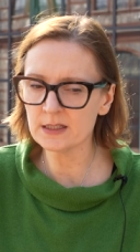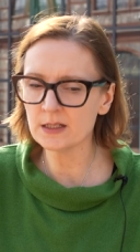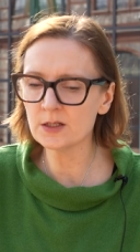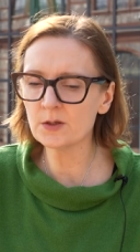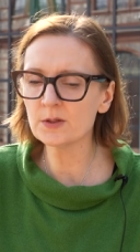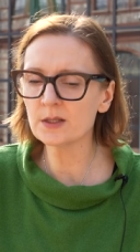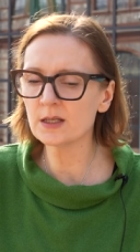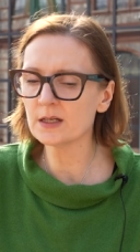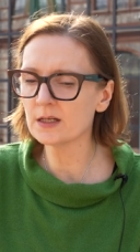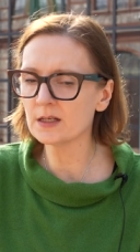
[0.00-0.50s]
I
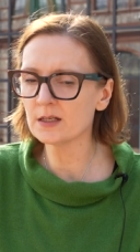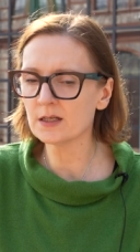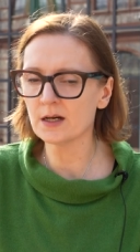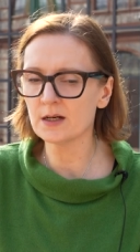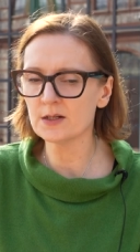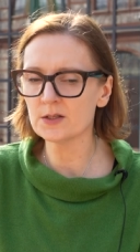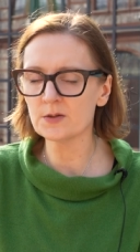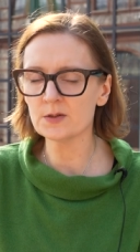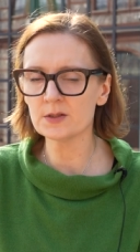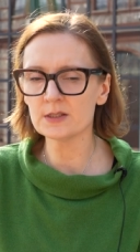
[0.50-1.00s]
know that in
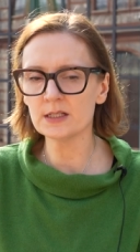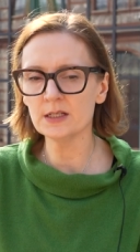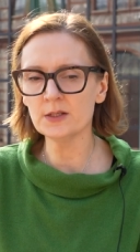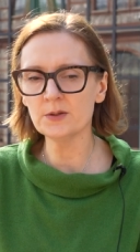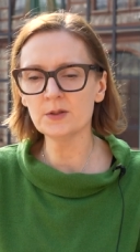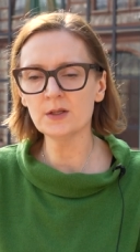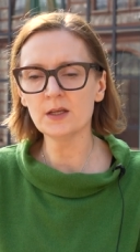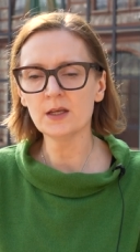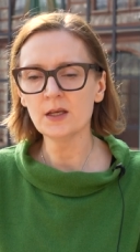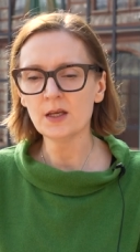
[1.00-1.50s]
Cartoon
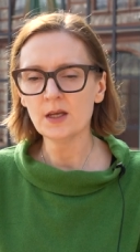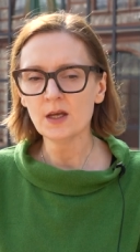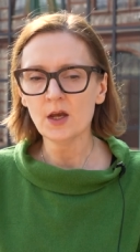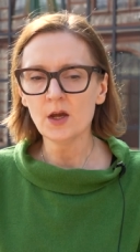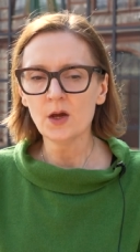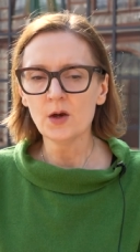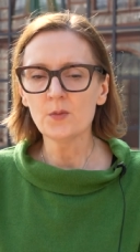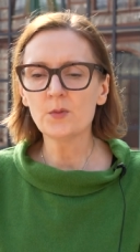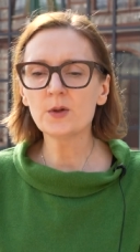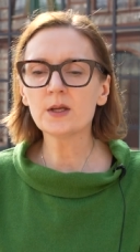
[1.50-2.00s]
Saloon
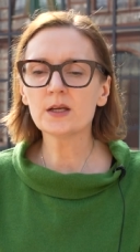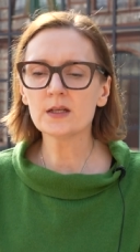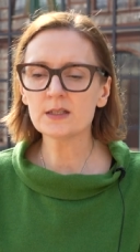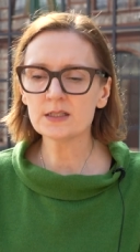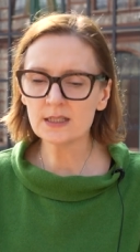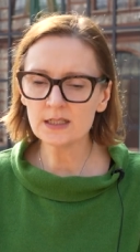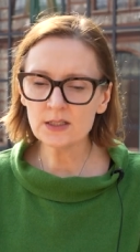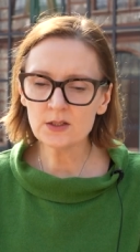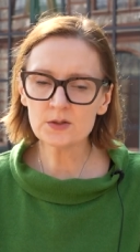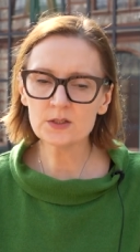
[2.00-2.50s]
we
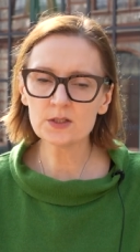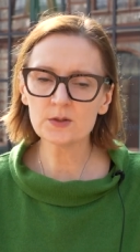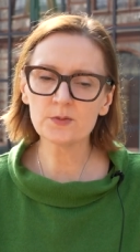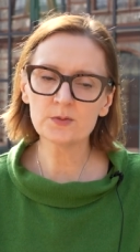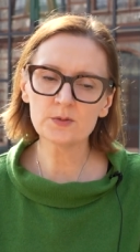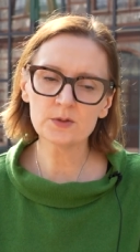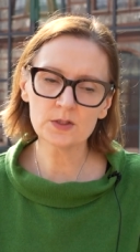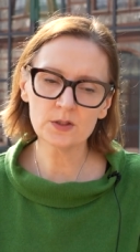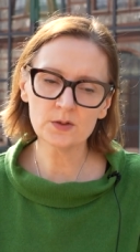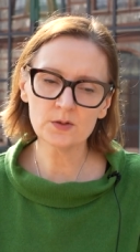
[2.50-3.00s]
continue
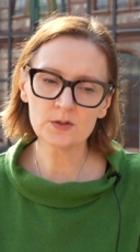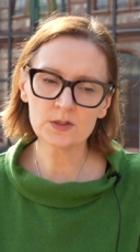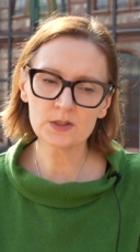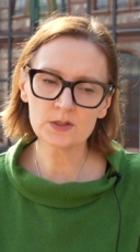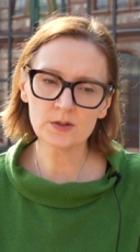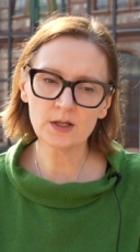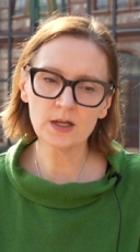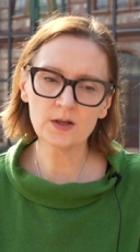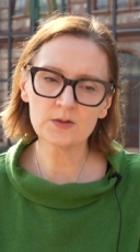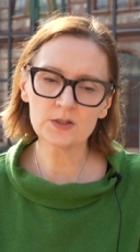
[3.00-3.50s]
to
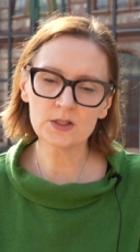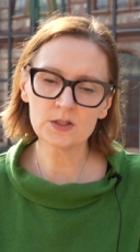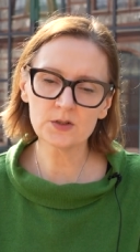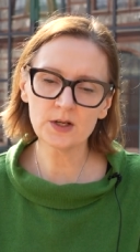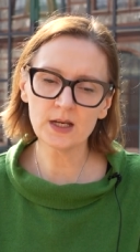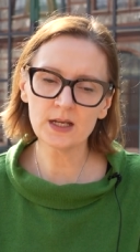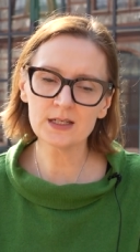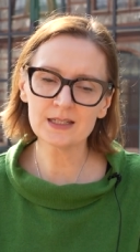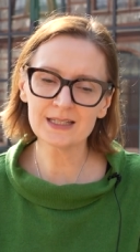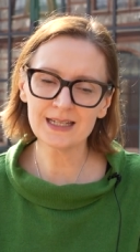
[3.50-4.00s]
strive to
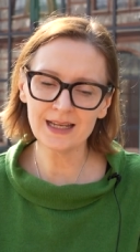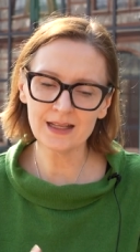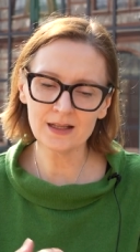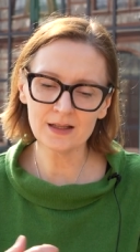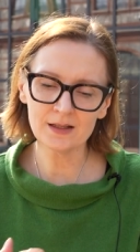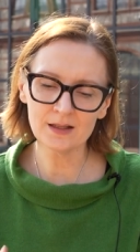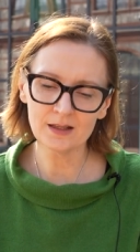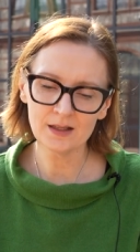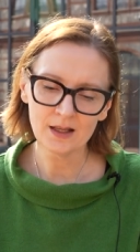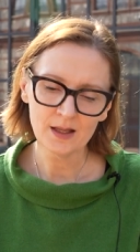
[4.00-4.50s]
try and
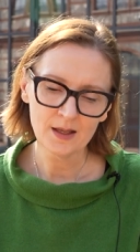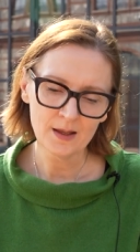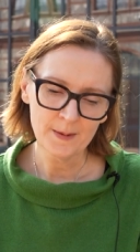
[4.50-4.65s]
tell